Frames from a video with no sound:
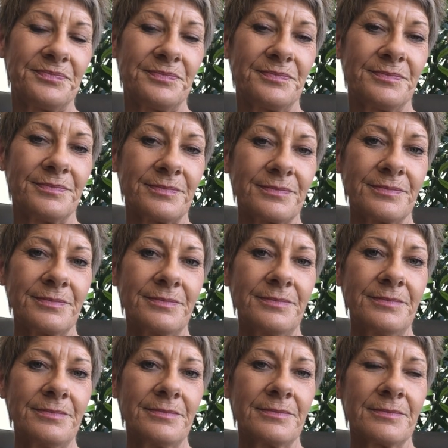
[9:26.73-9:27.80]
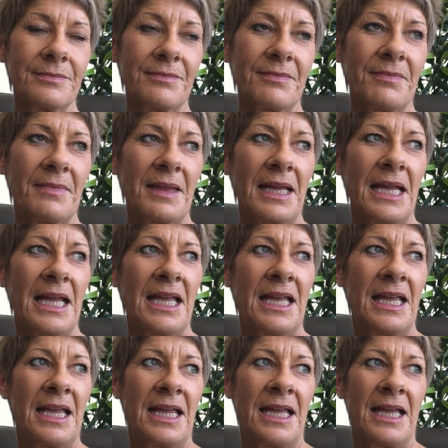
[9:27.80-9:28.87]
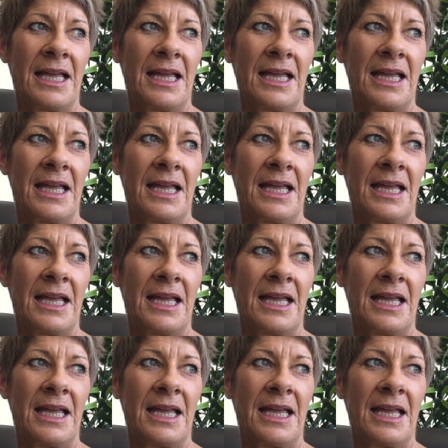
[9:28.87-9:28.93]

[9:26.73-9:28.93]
Nothing is said.